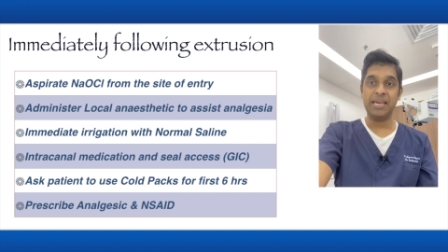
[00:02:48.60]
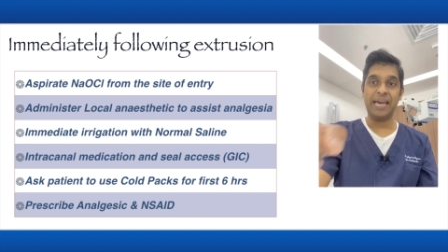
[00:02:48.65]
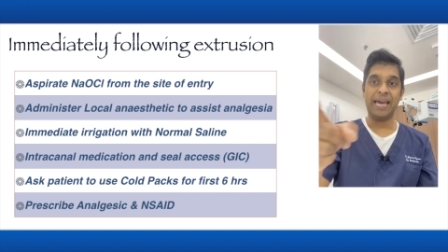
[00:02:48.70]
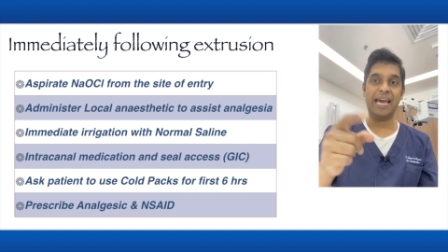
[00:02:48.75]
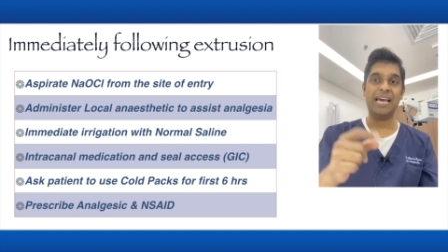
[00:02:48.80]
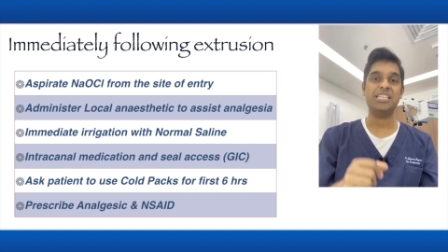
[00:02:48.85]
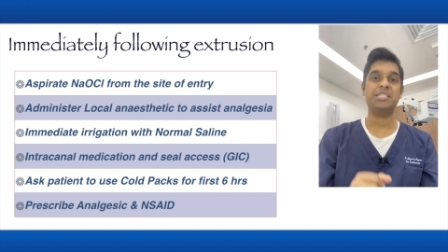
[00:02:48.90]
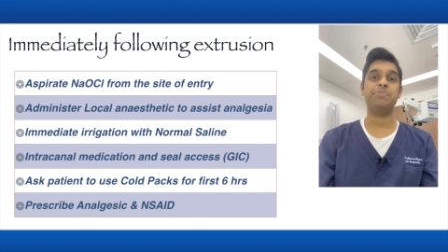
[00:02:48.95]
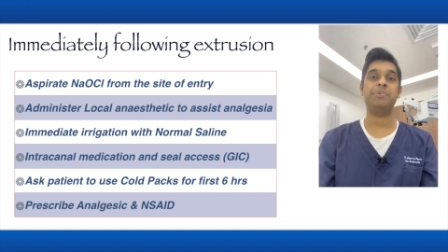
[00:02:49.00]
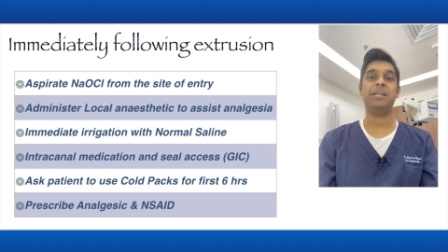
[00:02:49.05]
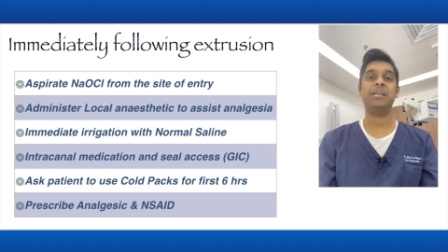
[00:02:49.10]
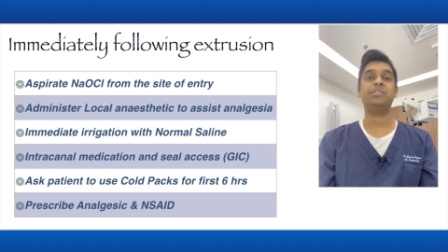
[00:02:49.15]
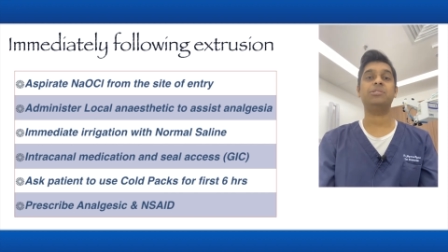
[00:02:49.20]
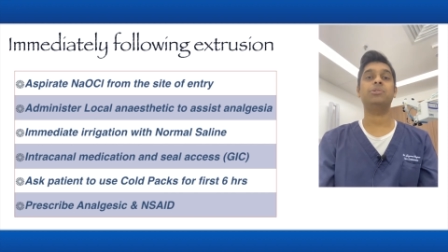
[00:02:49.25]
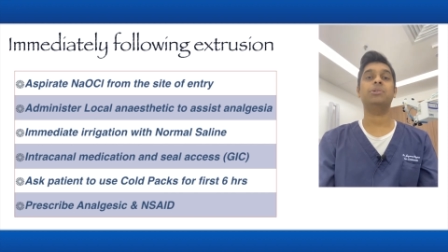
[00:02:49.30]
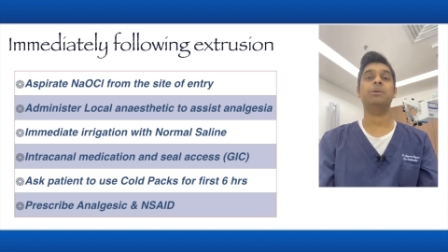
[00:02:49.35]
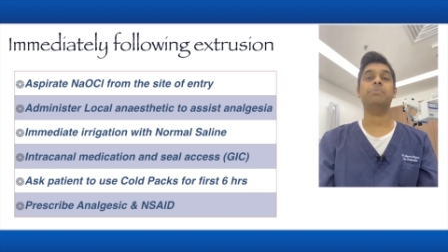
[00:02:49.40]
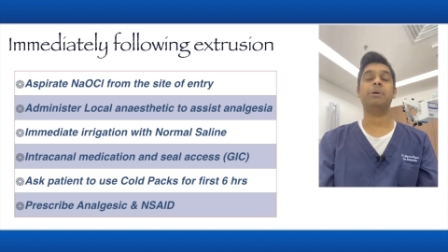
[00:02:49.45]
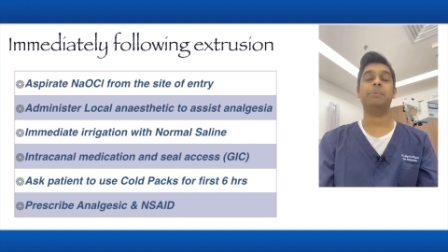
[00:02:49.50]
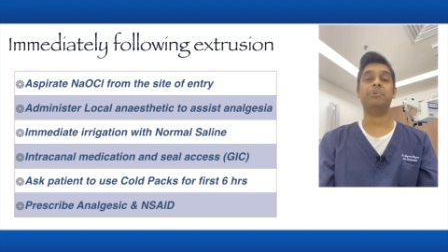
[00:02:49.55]
aspirate
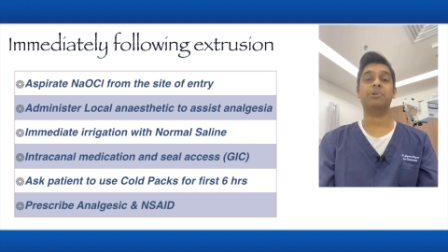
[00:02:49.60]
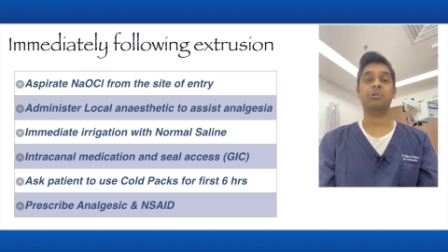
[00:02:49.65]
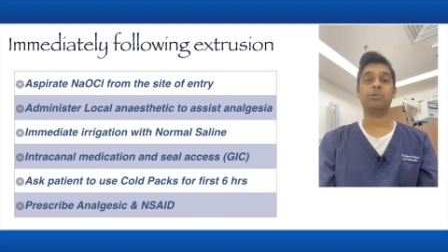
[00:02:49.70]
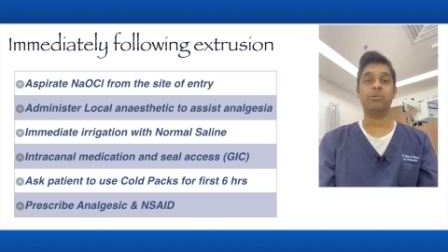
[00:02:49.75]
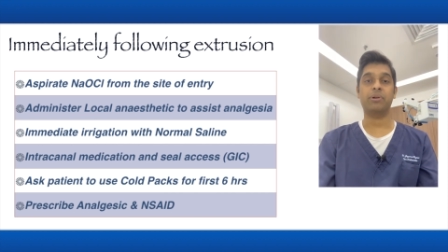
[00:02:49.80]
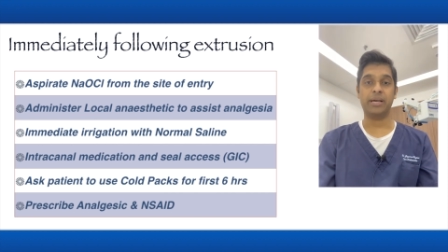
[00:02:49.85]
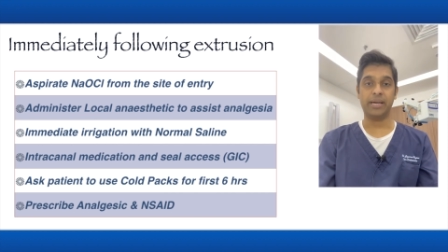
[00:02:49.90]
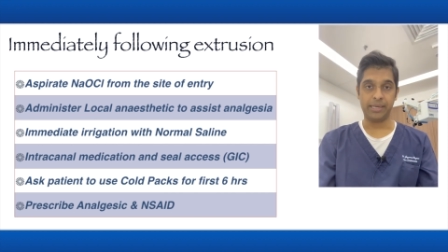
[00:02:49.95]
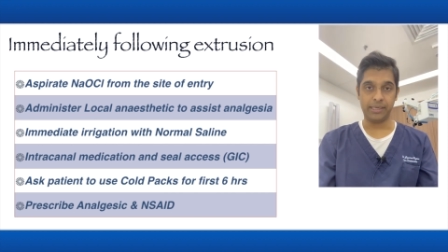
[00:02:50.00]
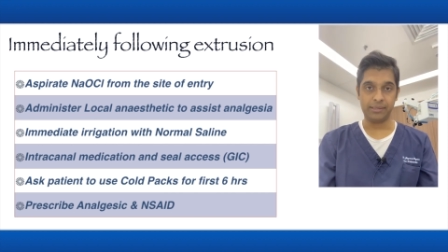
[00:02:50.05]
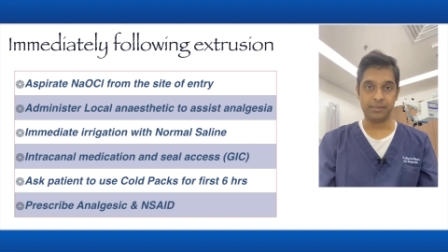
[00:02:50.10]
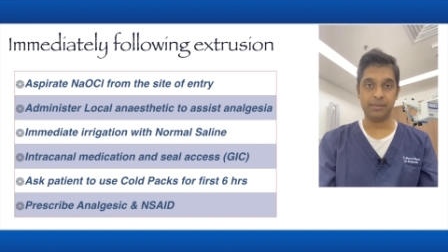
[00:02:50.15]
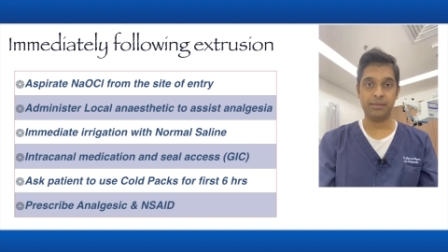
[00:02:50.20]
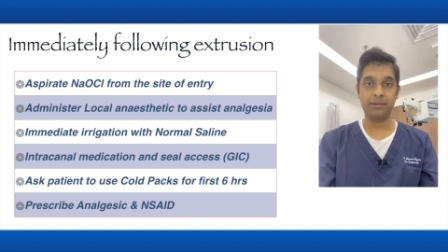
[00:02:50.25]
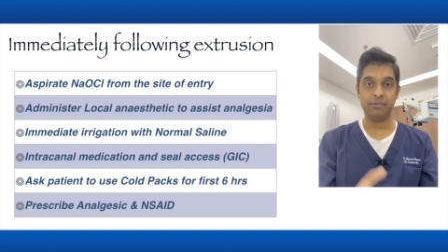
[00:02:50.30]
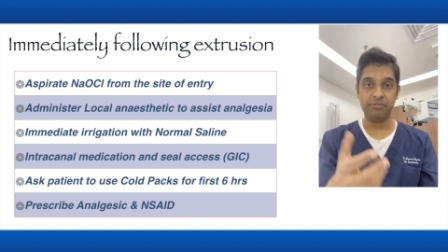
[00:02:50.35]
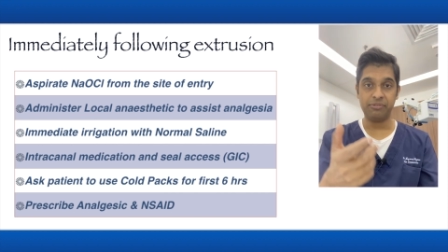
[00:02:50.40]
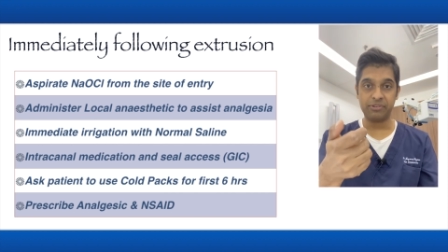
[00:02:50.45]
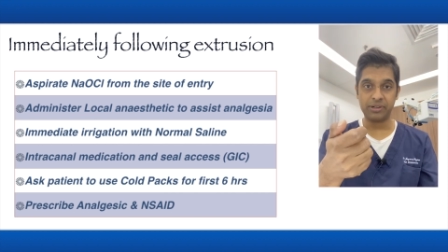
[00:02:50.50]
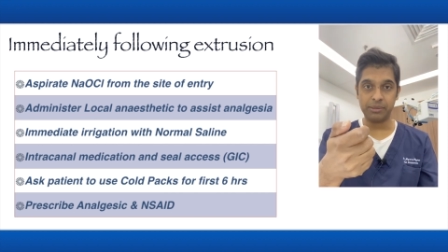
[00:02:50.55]
sodium hypochlorite
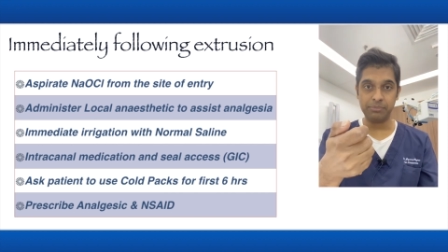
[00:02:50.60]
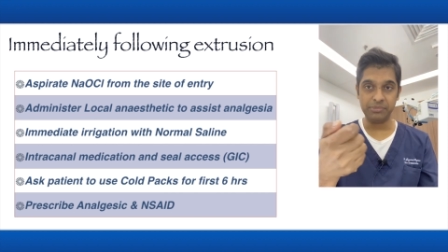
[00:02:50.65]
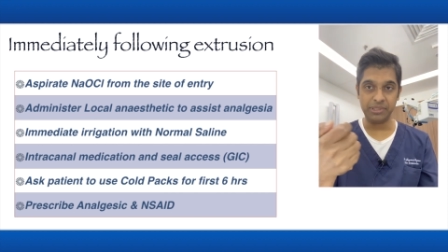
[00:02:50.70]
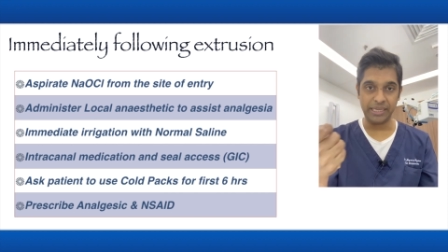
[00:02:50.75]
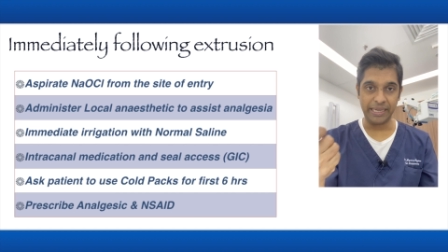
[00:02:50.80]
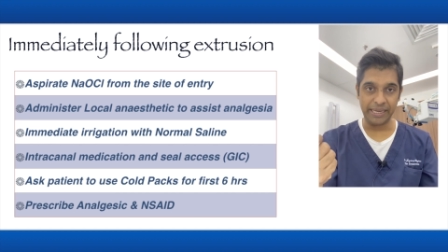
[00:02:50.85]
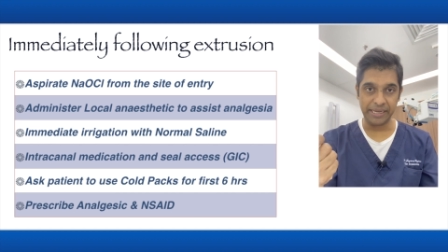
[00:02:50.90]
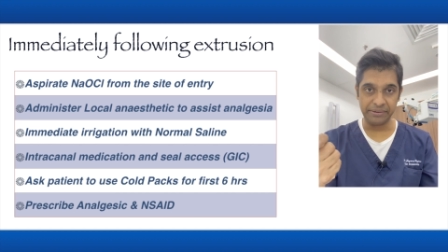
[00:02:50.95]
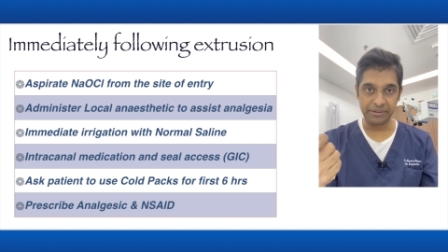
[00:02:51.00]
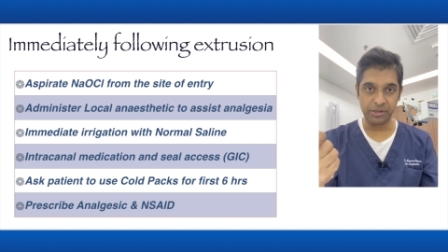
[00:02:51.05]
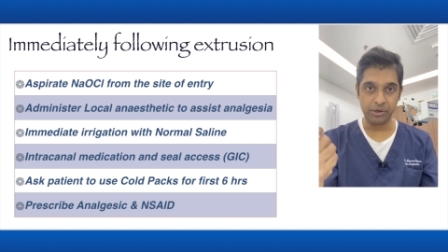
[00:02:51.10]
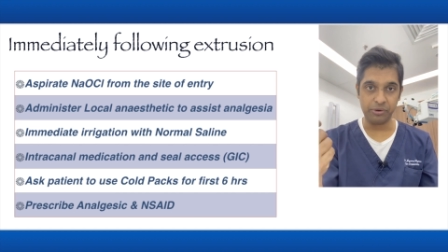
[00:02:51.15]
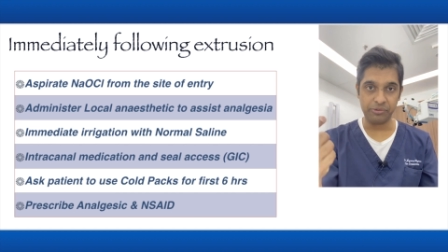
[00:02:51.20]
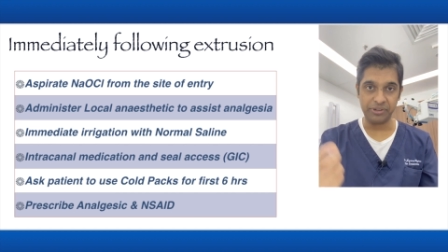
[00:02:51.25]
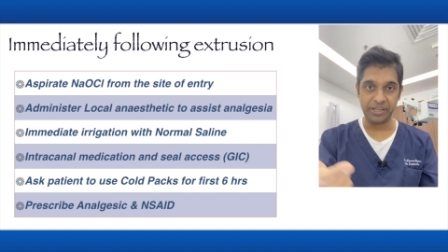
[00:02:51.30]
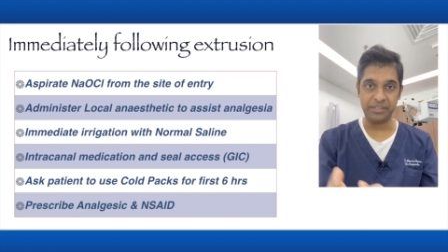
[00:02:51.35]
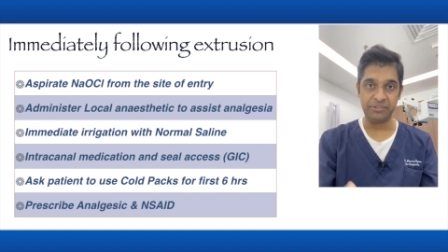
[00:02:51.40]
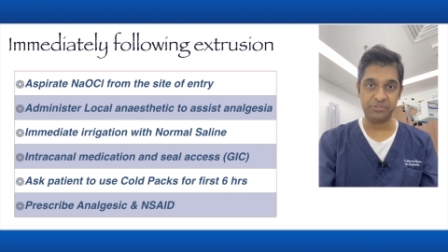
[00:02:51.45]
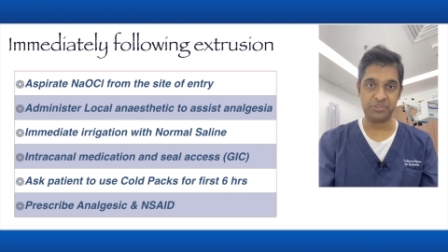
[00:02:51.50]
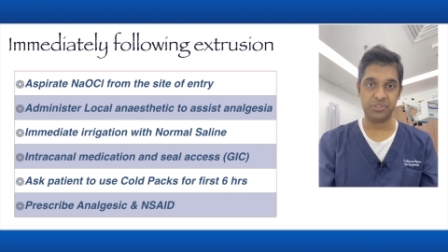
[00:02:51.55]
from the area of
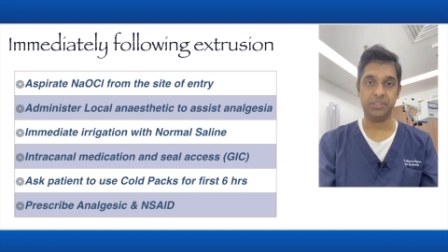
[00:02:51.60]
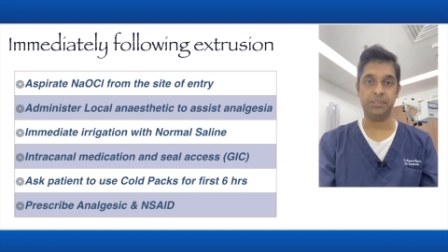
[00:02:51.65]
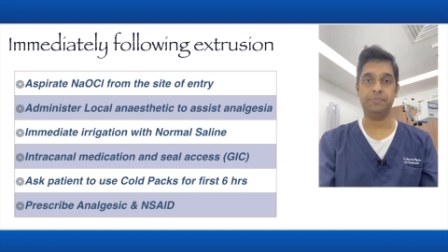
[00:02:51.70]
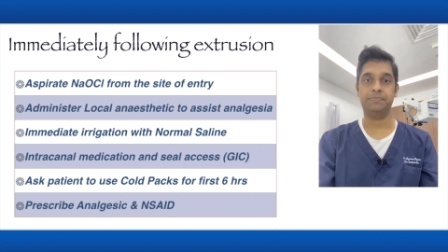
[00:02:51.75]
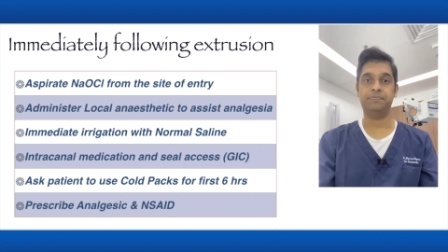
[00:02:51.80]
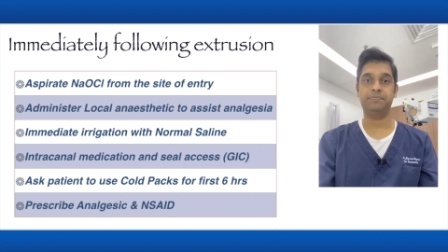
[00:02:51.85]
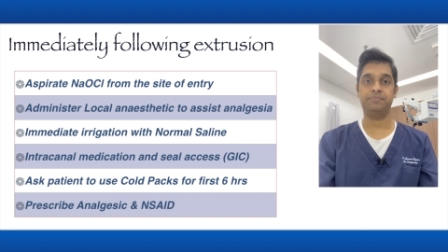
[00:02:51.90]
entry.